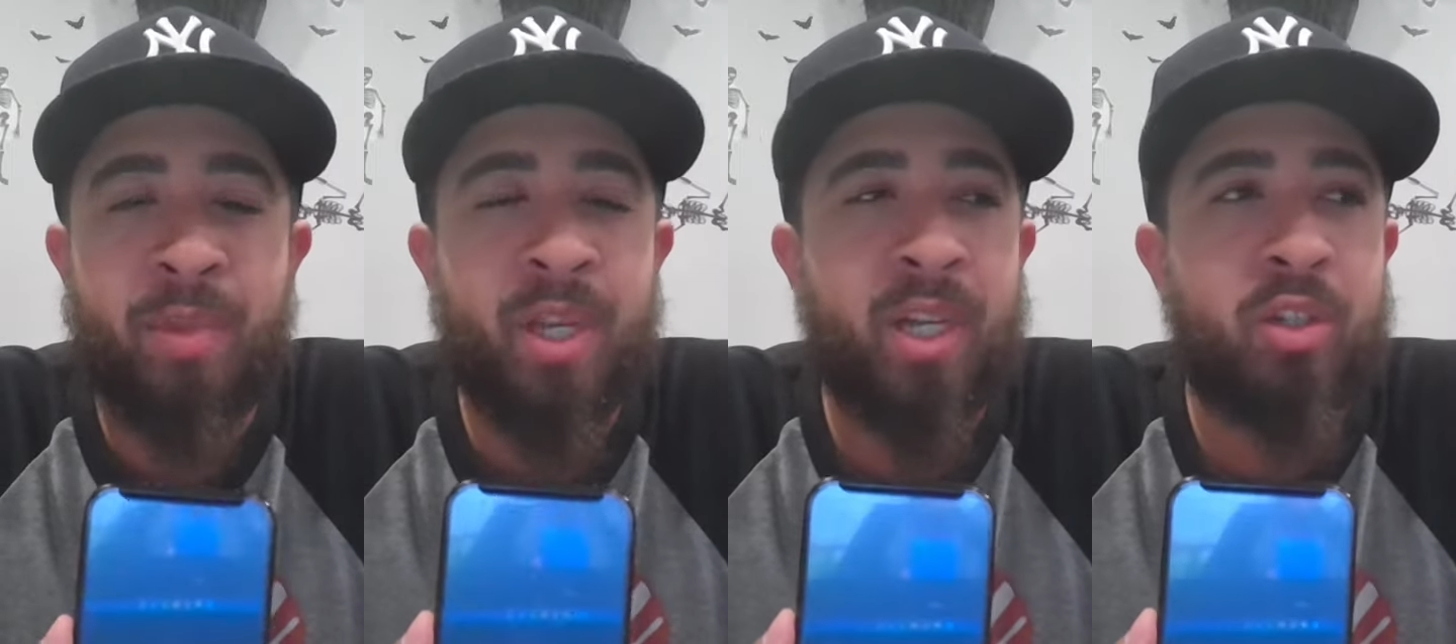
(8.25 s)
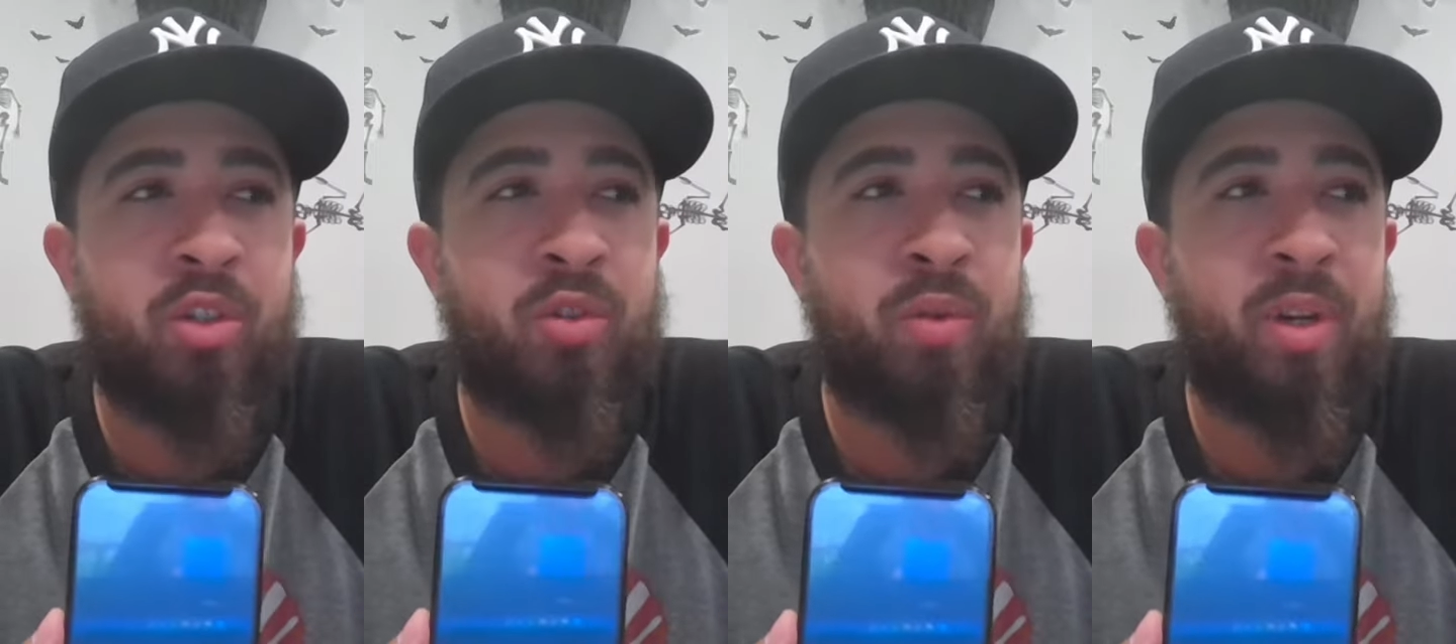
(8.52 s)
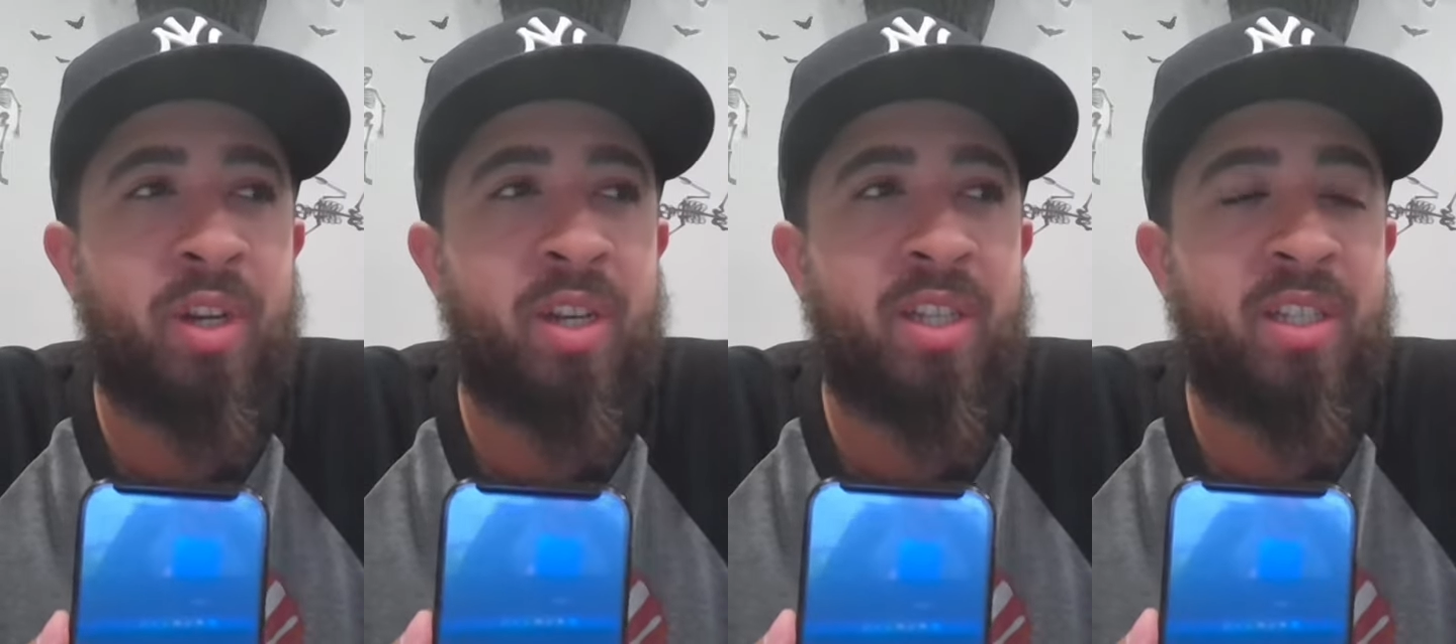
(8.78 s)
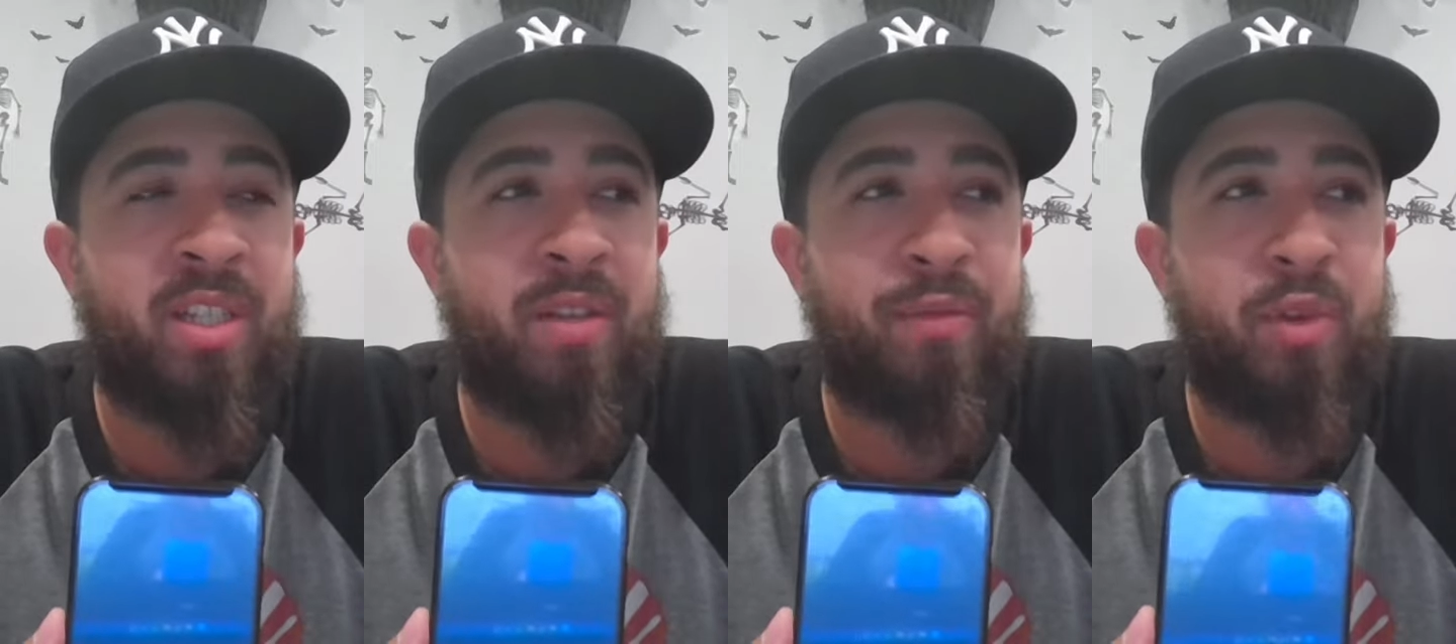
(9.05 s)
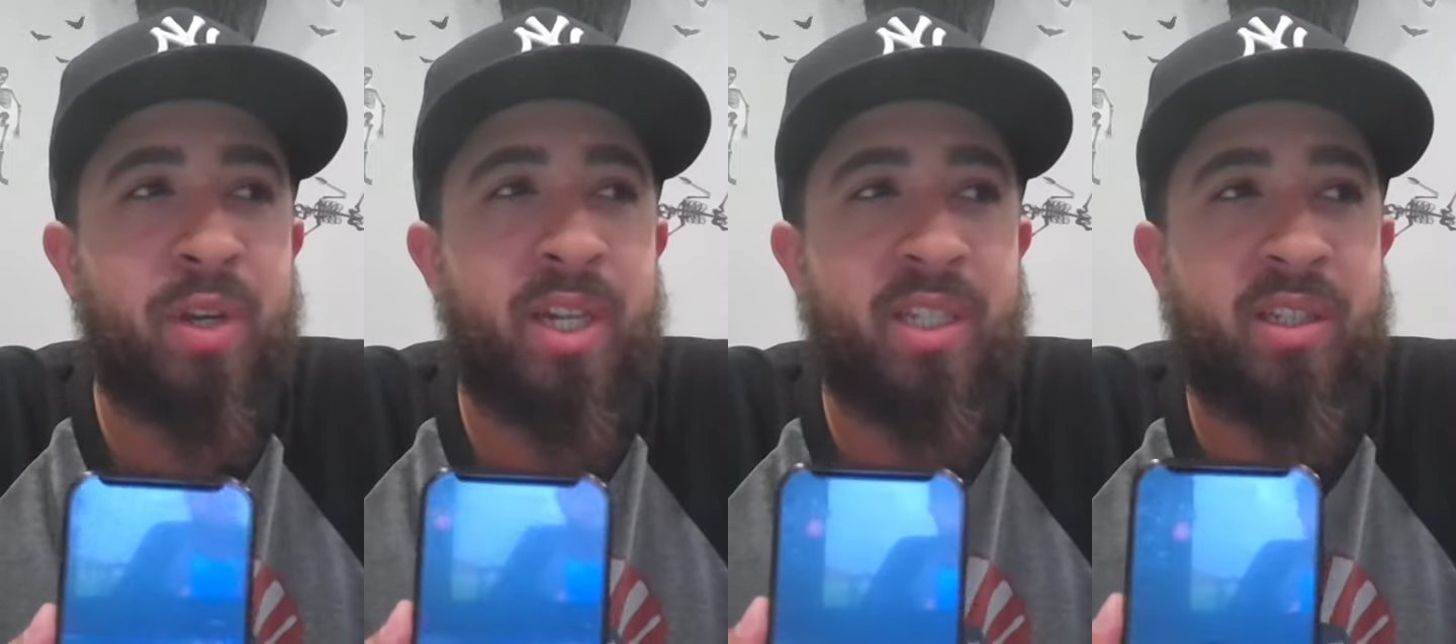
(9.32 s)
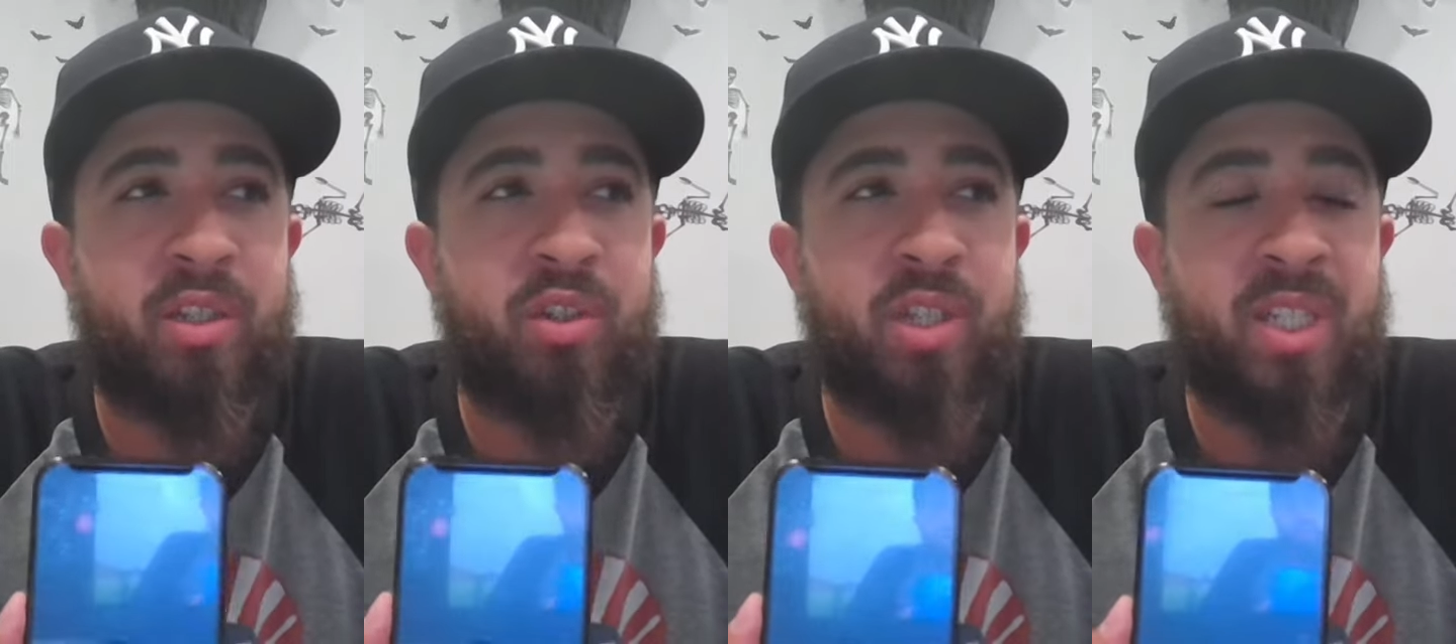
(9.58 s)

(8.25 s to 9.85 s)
I just wanted to see if you guys could just